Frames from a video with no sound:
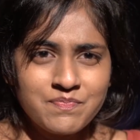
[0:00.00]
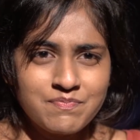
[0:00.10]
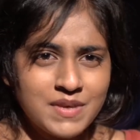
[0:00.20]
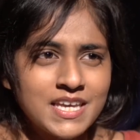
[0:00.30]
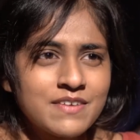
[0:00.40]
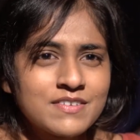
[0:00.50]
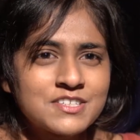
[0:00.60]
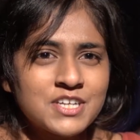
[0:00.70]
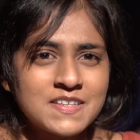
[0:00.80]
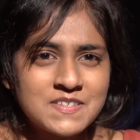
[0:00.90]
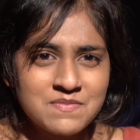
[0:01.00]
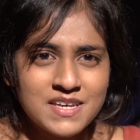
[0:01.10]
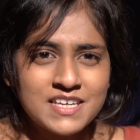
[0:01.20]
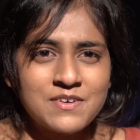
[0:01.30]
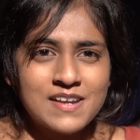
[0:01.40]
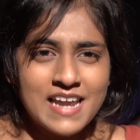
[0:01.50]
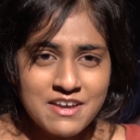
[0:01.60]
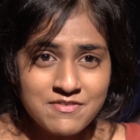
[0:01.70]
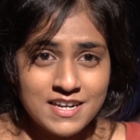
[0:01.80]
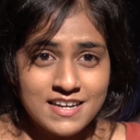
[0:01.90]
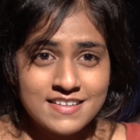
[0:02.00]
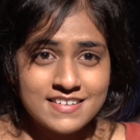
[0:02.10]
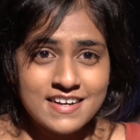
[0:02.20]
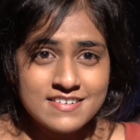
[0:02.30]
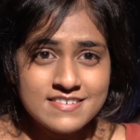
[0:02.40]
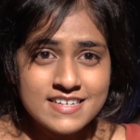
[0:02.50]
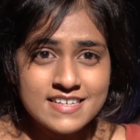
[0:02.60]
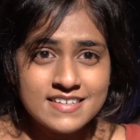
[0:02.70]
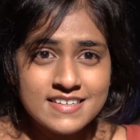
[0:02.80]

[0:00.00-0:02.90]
being given the chance to make your life in another country.